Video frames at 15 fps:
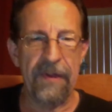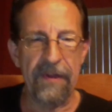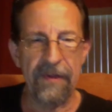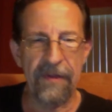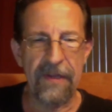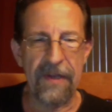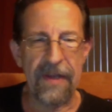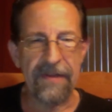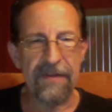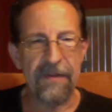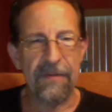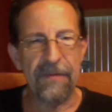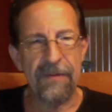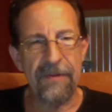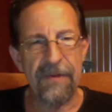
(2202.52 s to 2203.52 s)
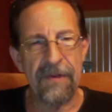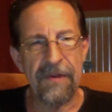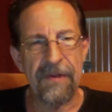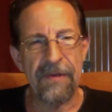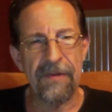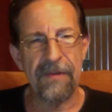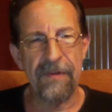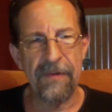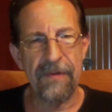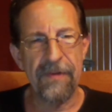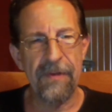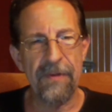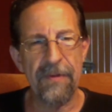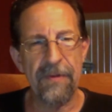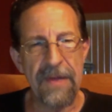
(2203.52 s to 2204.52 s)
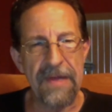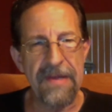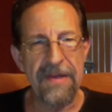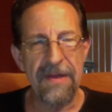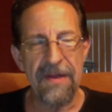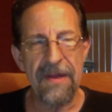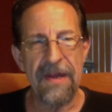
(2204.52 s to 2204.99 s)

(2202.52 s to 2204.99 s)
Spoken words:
connected you to me,